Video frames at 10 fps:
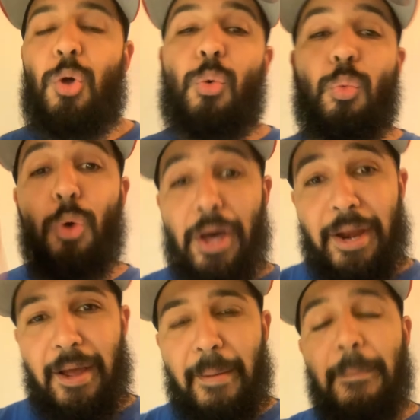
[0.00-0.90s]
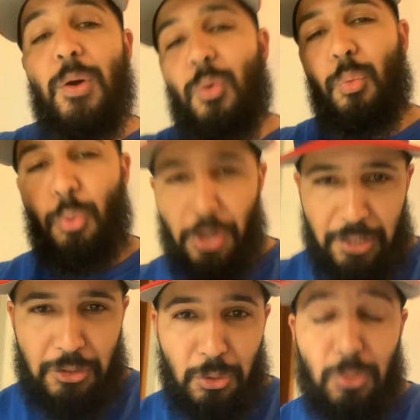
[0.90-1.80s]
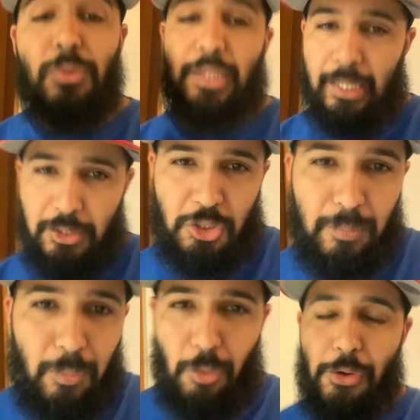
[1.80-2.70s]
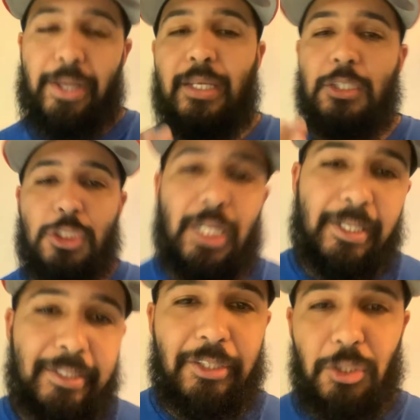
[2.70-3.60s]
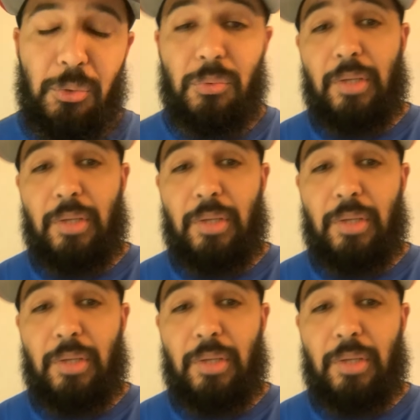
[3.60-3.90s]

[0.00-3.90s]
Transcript: What up? What it do? It's your boy JDQ.